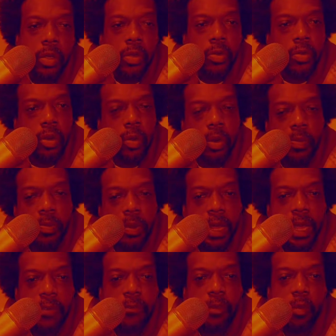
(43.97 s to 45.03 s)
you know, the
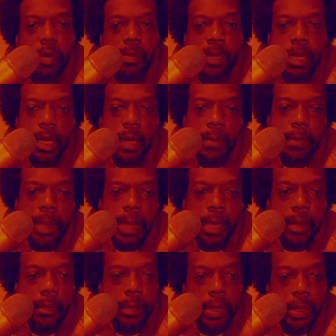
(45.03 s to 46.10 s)
platform to come back
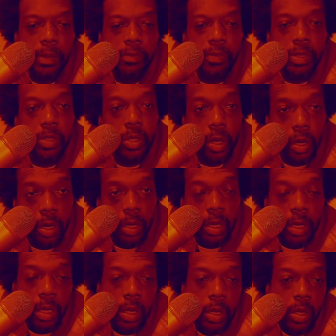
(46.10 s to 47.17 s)
and make a return.
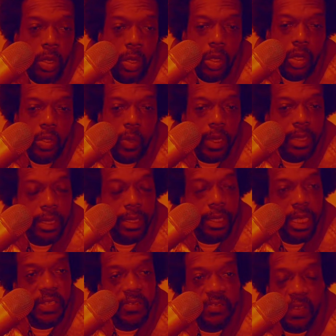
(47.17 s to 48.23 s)
So I think
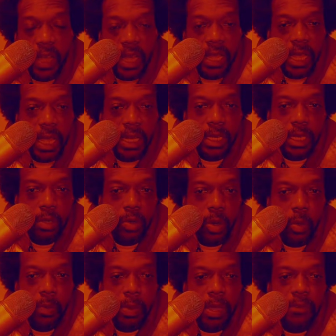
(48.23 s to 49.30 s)
that's fire. I, you
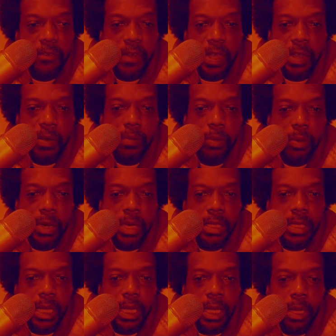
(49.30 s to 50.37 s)
know, big fan of Brizz.
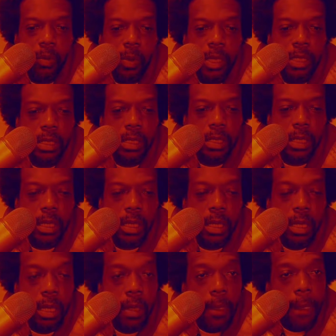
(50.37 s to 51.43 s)
I can't wait to see.
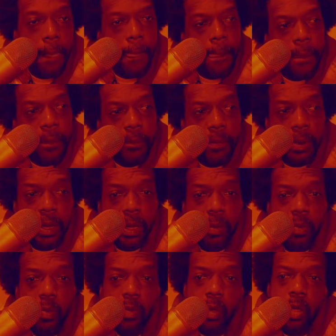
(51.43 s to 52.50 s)

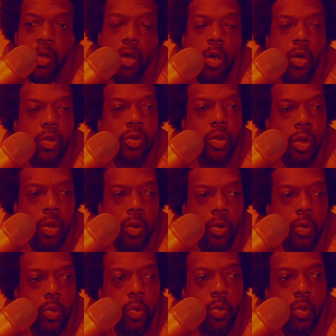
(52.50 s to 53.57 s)
But we all
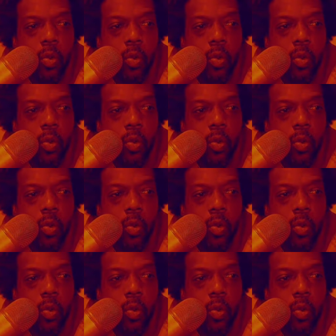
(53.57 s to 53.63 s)
know